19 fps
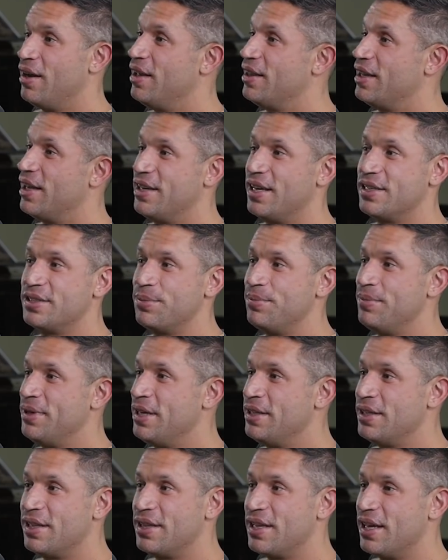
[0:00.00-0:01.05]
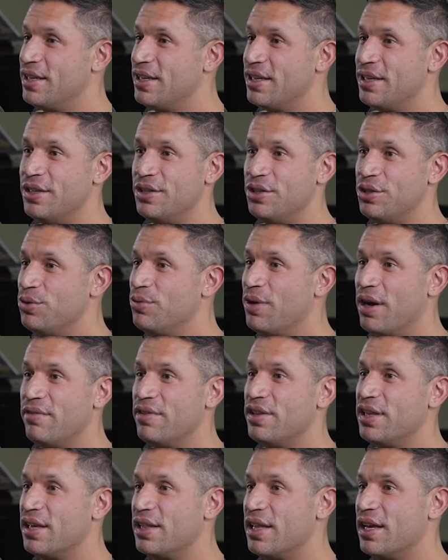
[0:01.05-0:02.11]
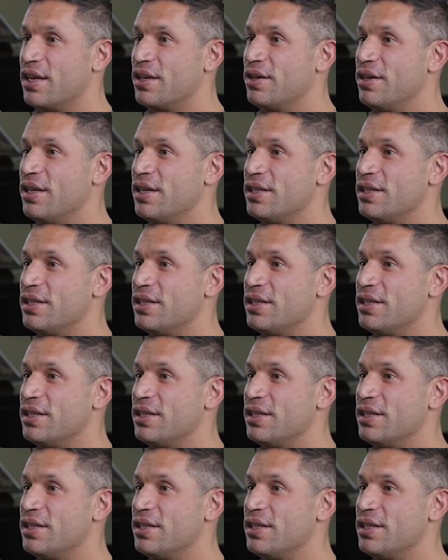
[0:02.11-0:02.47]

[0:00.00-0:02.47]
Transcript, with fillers: That doesn't mean that they didn't do everything they could.